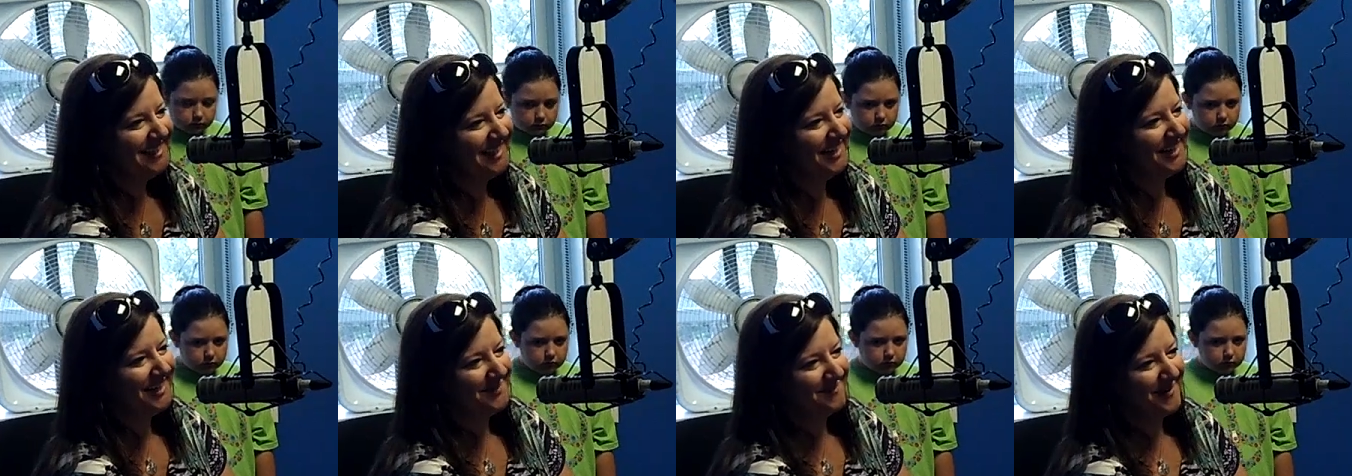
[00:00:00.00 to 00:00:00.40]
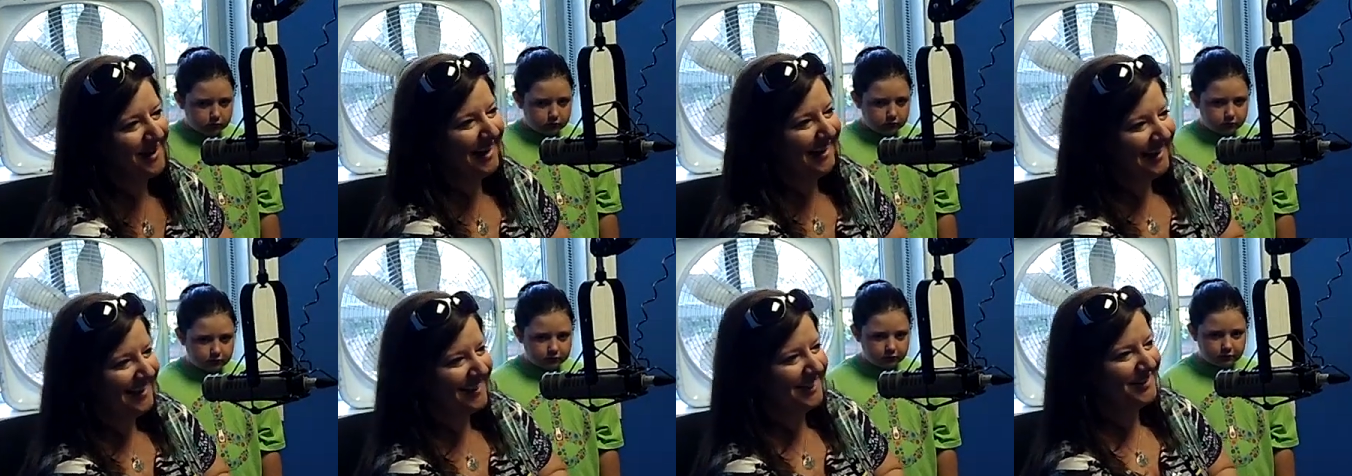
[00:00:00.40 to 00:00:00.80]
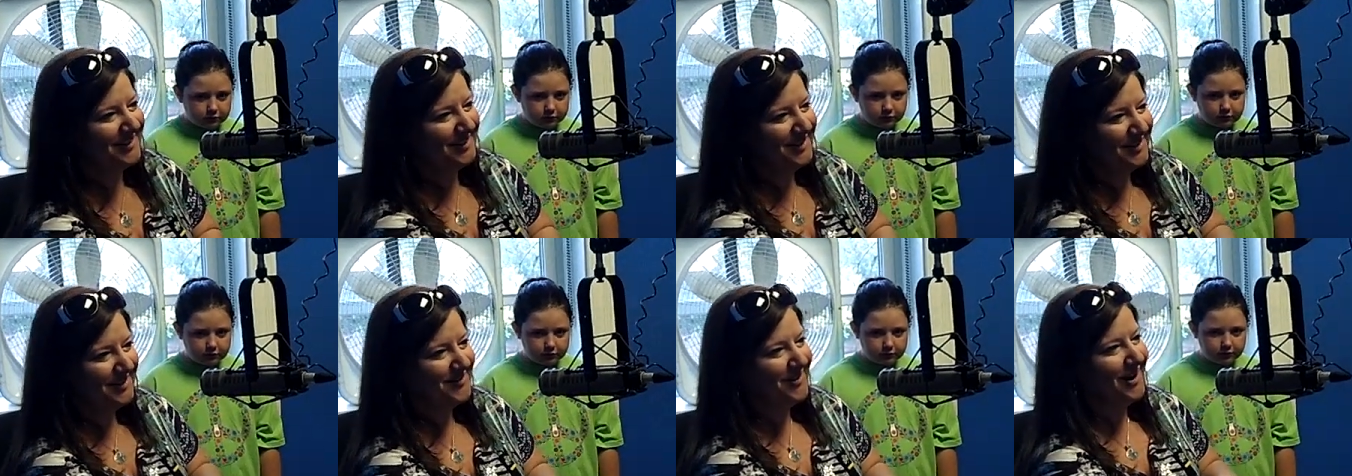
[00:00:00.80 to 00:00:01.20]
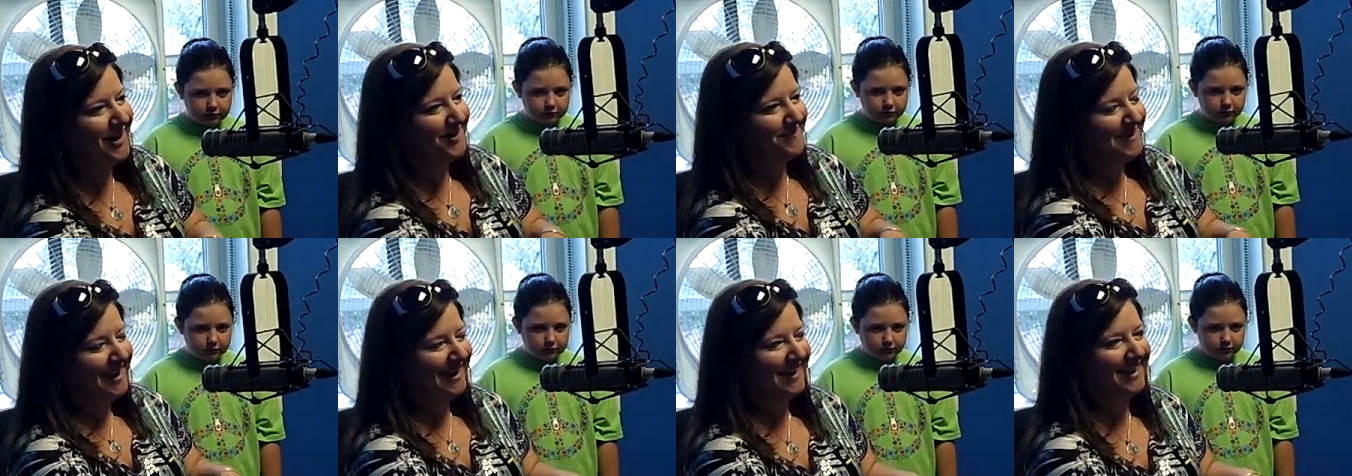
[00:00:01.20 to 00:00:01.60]
Speaker 1: easier to bring it through you
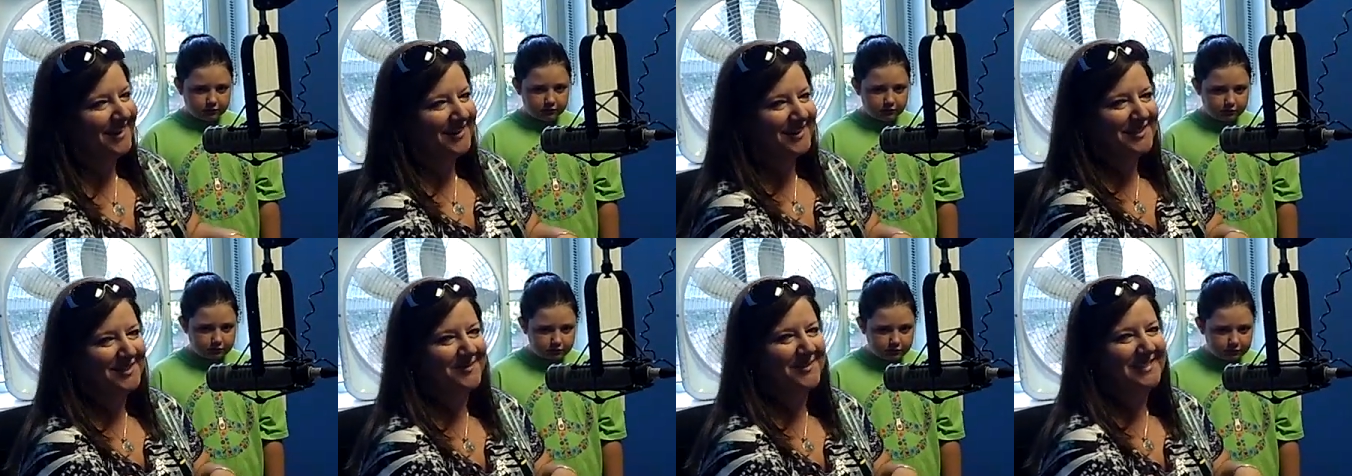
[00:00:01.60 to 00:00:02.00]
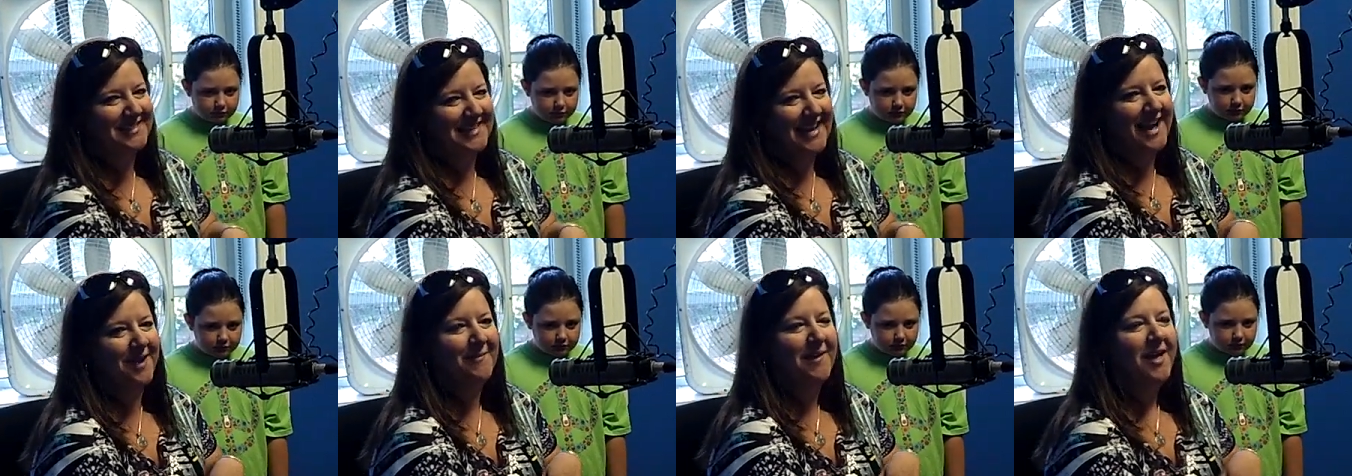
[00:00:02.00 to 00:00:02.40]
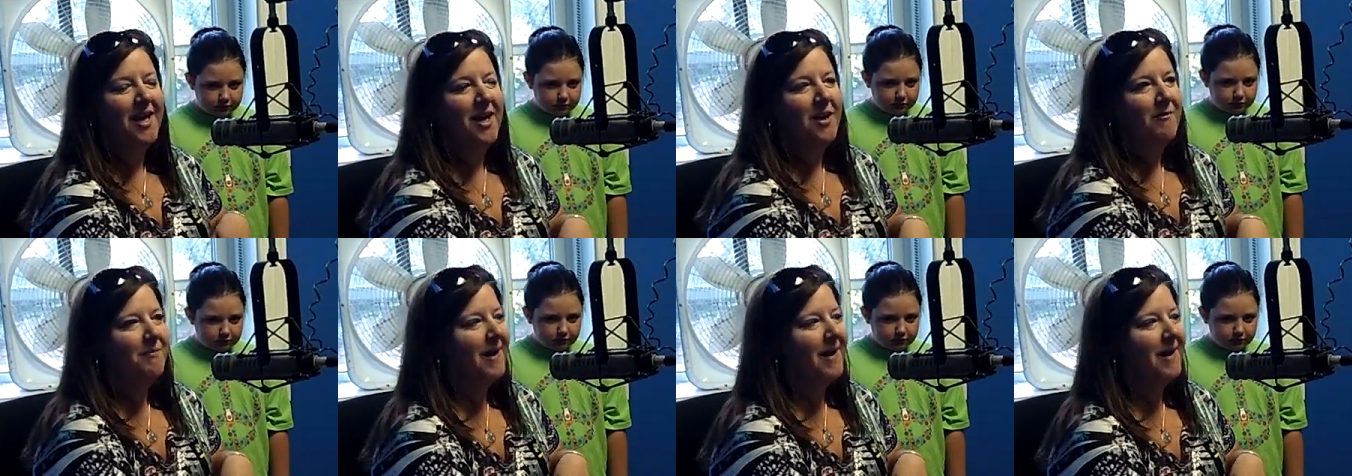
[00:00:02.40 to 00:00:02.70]
all back at Christmas time.